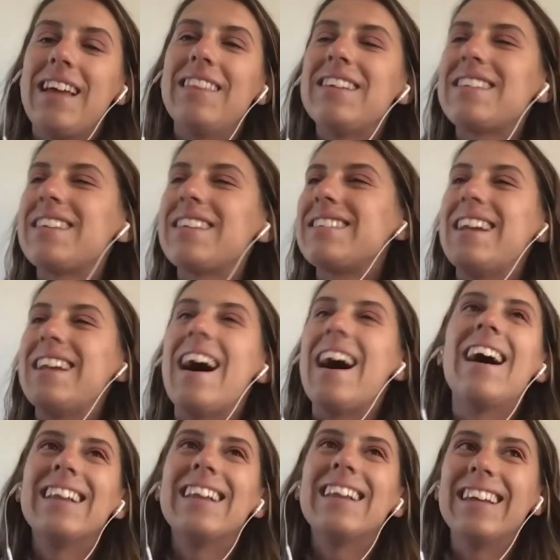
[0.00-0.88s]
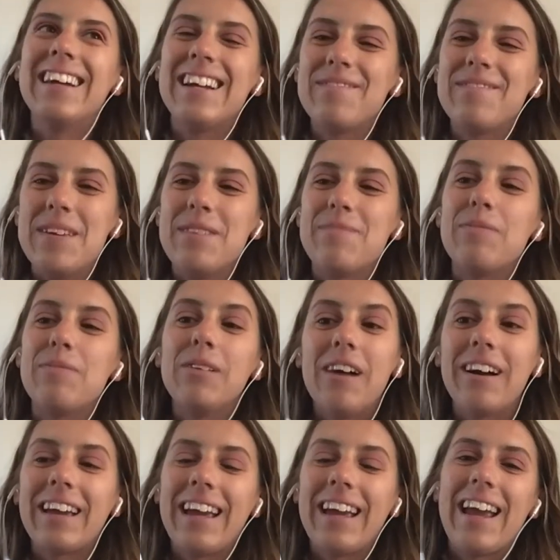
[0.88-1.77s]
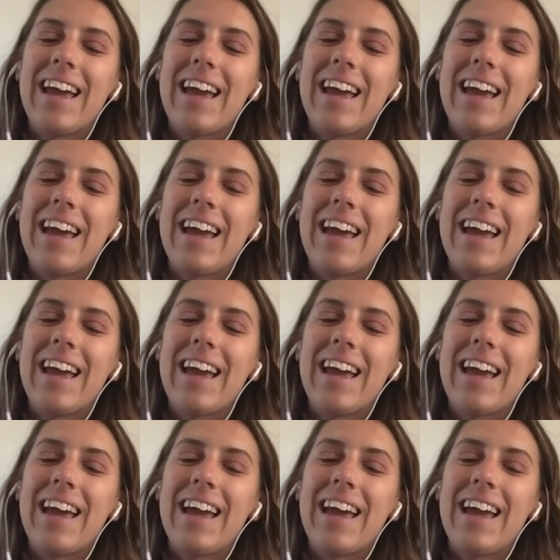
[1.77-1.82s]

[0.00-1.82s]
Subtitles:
and this is not like me plugging